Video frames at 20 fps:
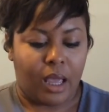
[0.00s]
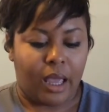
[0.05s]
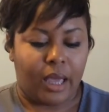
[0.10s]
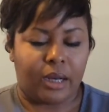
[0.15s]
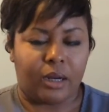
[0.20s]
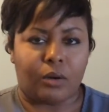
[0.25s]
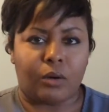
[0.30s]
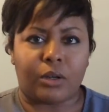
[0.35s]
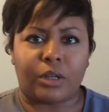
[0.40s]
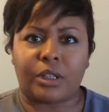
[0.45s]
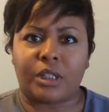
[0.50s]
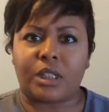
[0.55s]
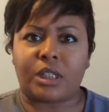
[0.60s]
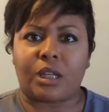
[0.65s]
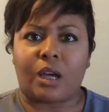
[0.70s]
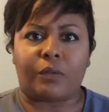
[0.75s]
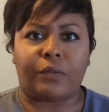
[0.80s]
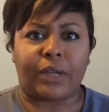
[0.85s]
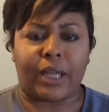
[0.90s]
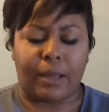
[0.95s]
and I ordered this
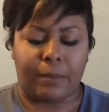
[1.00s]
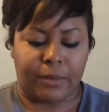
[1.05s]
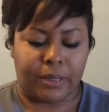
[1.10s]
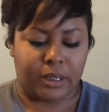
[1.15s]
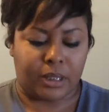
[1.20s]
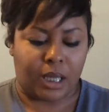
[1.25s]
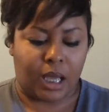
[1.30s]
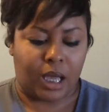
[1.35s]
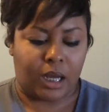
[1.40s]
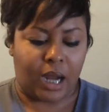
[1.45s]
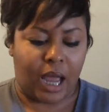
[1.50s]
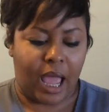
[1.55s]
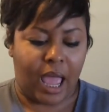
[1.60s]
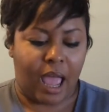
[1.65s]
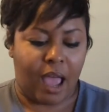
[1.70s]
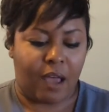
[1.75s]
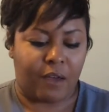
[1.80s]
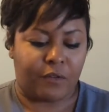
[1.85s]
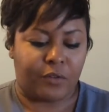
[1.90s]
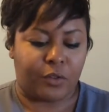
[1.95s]
off of Amazon. I
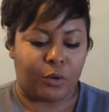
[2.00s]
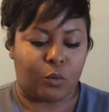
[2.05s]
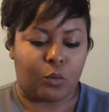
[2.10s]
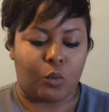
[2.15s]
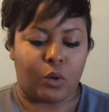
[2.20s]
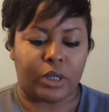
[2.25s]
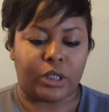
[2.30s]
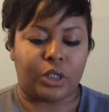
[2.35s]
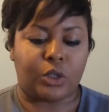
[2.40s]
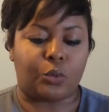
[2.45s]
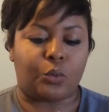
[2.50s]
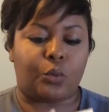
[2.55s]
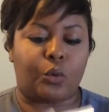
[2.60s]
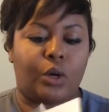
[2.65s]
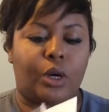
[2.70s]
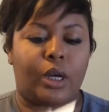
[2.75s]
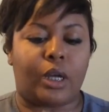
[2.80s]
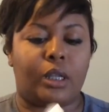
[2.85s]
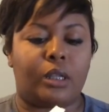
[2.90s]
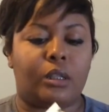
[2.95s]
have the
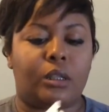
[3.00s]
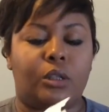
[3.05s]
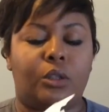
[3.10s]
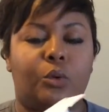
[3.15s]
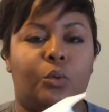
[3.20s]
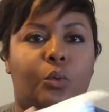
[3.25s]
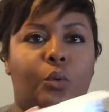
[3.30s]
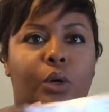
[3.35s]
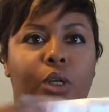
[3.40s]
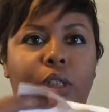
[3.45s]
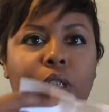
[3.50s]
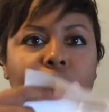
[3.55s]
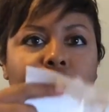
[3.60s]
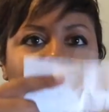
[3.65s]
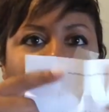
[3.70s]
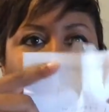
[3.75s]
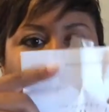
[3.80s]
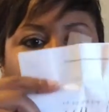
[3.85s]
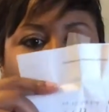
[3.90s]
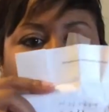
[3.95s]
1-to-1, the
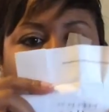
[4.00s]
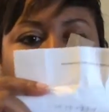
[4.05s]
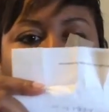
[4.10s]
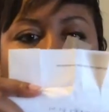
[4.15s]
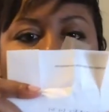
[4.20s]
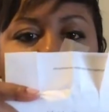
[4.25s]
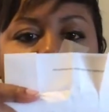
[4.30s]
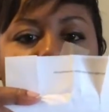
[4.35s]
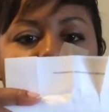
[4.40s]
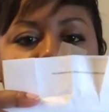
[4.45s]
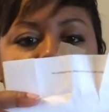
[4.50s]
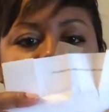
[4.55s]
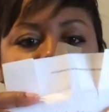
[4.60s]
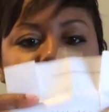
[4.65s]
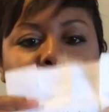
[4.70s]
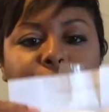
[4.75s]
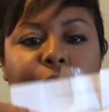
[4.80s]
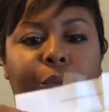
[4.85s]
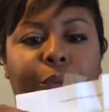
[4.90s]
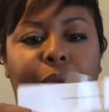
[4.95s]
1-to-2,
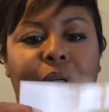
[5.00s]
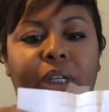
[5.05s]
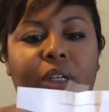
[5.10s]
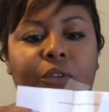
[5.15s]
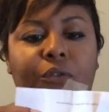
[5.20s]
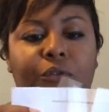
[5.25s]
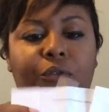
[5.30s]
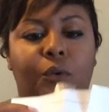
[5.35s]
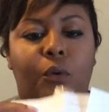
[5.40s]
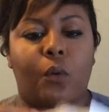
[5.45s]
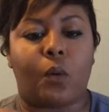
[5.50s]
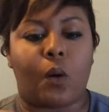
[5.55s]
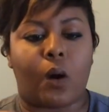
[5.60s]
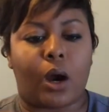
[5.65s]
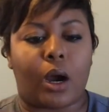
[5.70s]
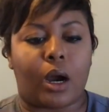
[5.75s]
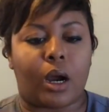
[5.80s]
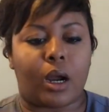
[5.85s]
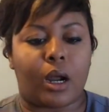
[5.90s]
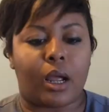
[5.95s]
the
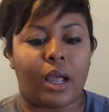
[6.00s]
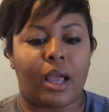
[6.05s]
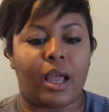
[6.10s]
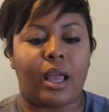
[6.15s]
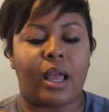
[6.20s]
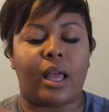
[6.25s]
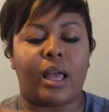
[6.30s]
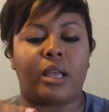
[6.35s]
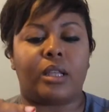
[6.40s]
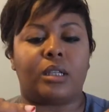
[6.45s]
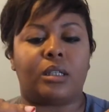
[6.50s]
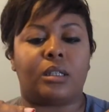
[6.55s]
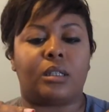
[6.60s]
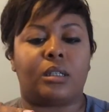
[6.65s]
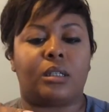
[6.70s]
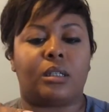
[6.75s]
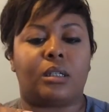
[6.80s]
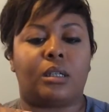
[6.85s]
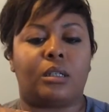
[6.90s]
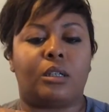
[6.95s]
3-to-4, and
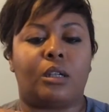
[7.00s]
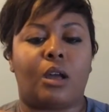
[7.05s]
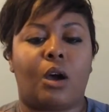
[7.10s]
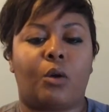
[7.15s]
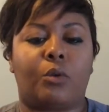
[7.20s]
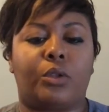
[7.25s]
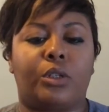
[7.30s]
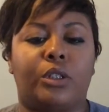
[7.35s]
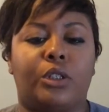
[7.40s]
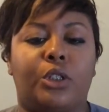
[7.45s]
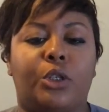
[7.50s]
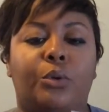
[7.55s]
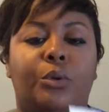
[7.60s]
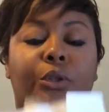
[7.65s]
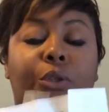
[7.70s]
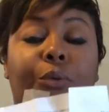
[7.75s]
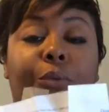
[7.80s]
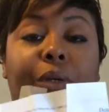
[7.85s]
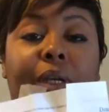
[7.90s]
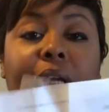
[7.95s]
no, the
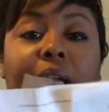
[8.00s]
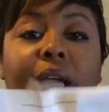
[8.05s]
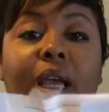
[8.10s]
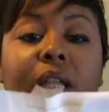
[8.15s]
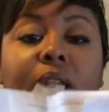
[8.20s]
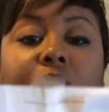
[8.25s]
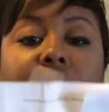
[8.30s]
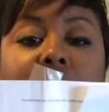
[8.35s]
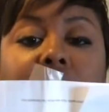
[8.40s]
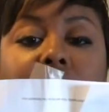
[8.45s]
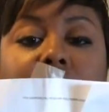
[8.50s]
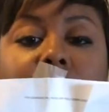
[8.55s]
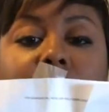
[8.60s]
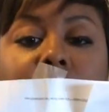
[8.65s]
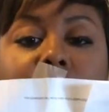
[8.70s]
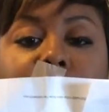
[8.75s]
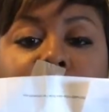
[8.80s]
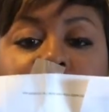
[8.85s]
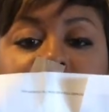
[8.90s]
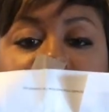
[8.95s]
2-to-3, and then
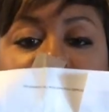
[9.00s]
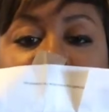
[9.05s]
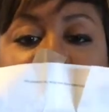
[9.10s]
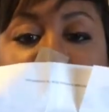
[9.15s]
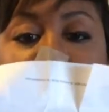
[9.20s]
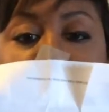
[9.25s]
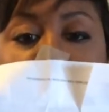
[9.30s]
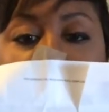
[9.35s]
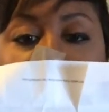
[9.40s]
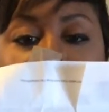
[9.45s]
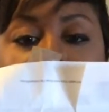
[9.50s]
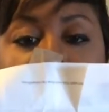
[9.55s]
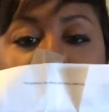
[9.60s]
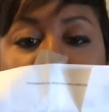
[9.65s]
the 3-to-4